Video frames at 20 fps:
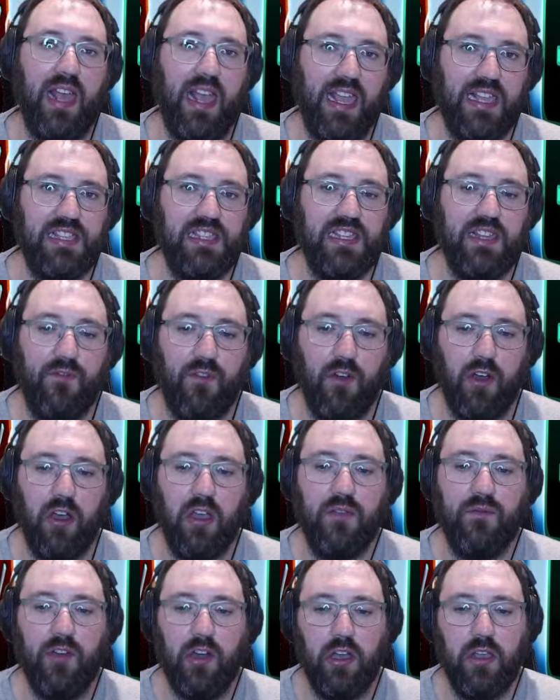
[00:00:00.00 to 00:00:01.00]

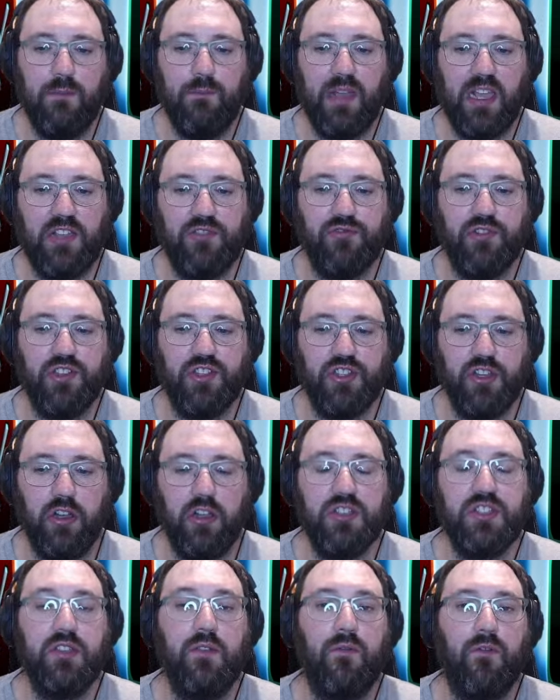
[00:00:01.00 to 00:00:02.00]
85 Iron Patriot
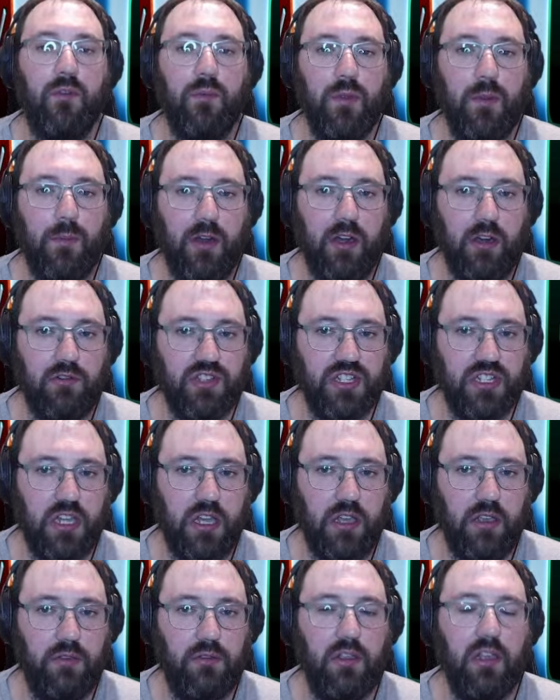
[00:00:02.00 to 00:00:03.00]
shards from the
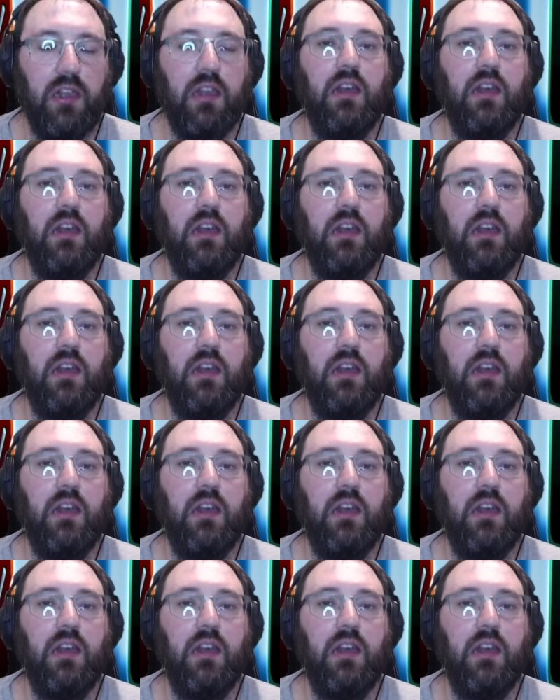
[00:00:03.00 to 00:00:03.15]
milestone,